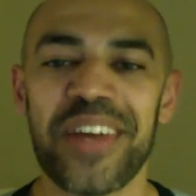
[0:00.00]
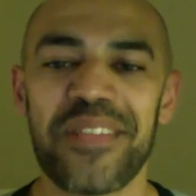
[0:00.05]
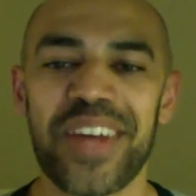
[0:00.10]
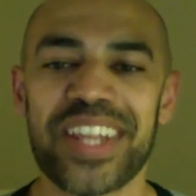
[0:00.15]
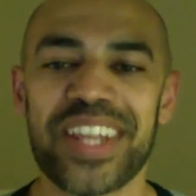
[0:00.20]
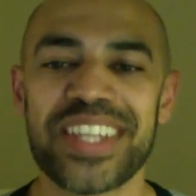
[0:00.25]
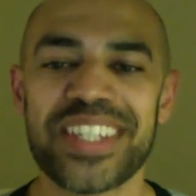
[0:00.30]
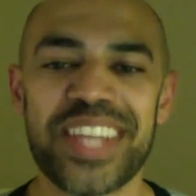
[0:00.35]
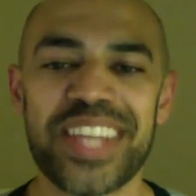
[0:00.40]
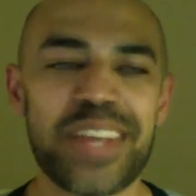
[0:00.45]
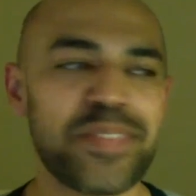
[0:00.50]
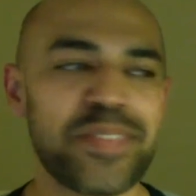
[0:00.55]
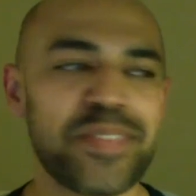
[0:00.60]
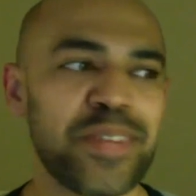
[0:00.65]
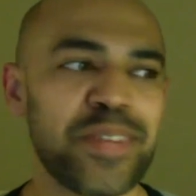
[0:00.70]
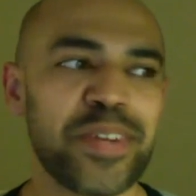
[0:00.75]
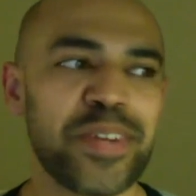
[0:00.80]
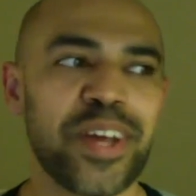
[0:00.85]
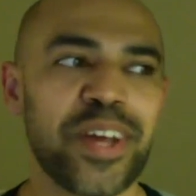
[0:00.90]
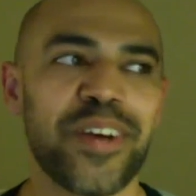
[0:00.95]
But at the same
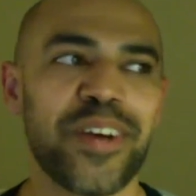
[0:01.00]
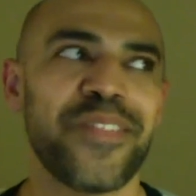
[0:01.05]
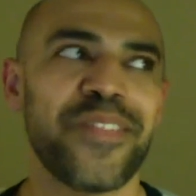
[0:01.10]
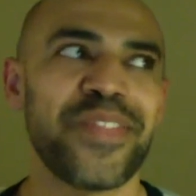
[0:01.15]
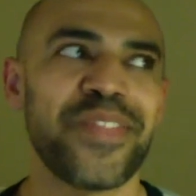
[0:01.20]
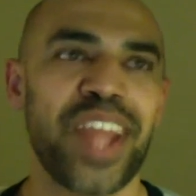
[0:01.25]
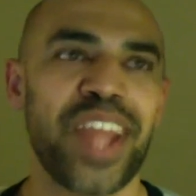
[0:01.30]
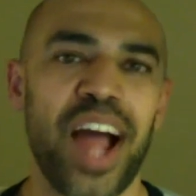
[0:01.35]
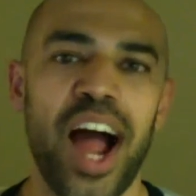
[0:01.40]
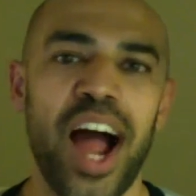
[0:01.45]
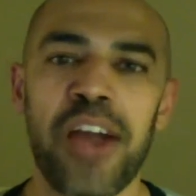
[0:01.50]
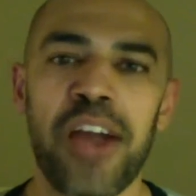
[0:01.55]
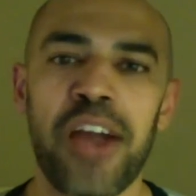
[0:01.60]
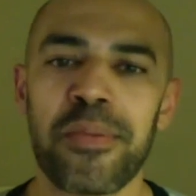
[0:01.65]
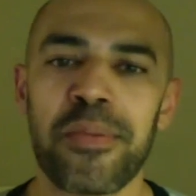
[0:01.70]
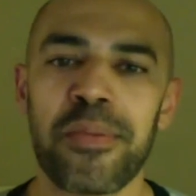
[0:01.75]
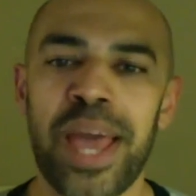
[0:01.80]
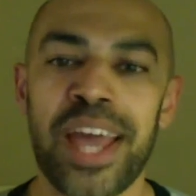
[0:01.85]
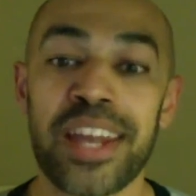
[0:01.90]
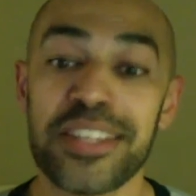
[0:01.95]
time, you go,
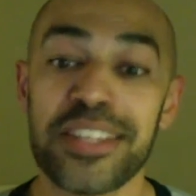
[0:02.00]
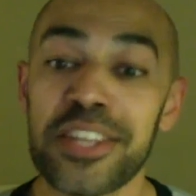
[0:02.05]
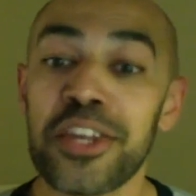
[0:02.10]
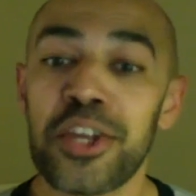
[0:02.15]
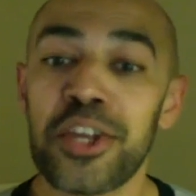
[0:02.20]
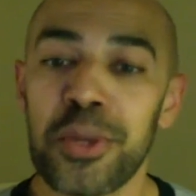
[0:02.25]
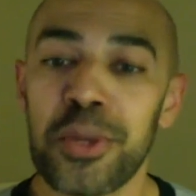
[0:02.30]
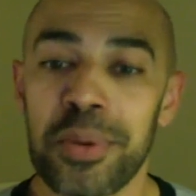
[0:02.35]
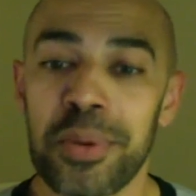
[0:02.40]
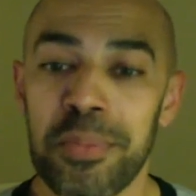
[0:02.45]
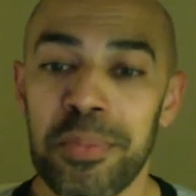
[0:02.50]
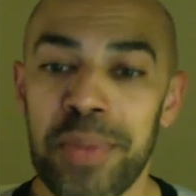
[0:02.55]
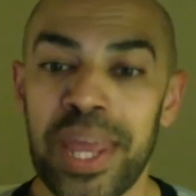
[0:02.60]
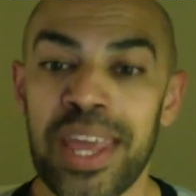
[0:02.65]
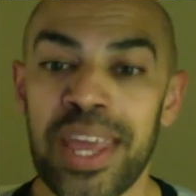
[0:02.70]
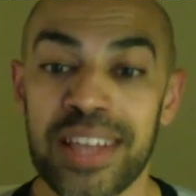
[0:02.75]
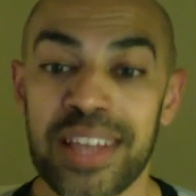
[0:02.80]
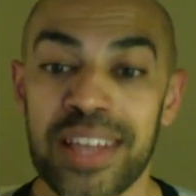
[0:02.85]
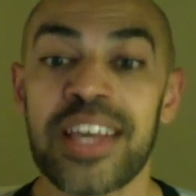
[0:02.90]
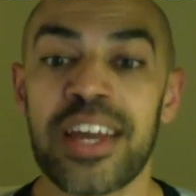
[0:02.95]
Iron Man is a human
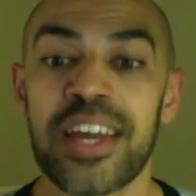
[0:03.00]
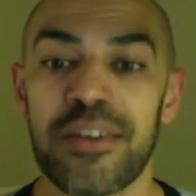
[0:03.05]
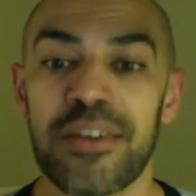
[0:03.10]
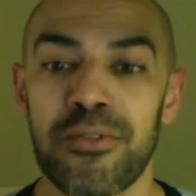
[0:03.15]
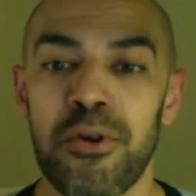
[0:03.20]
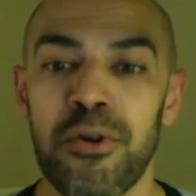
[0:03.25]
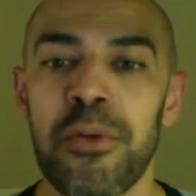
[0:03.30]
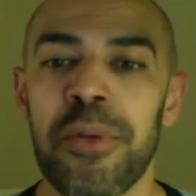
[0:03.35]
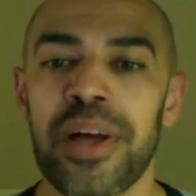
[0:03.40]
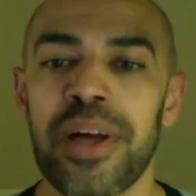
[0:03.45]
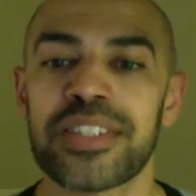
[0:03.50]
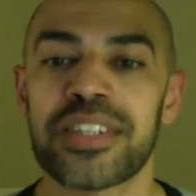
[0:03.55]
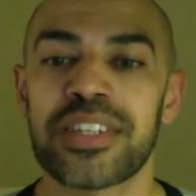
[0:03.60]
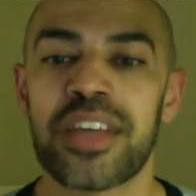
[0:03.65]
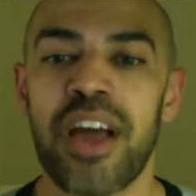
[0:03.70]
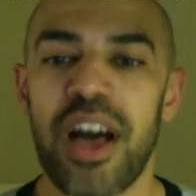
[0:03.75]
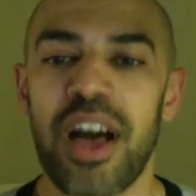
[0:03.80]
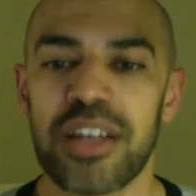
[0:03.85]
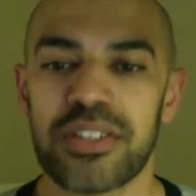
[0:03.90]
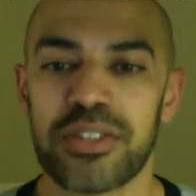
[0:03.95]
being inside a robot's
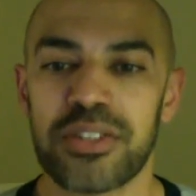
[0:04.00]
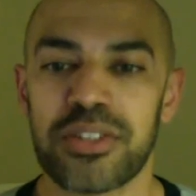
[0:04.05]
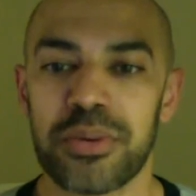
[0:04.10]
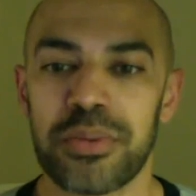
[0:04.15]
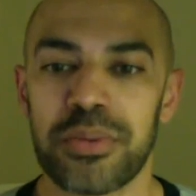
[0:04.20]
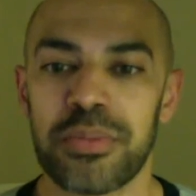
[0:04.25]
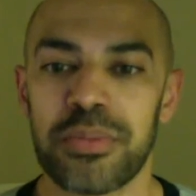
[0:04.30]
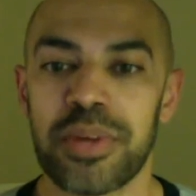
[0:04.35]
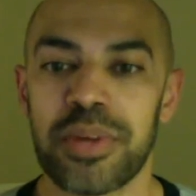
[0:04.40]
costume,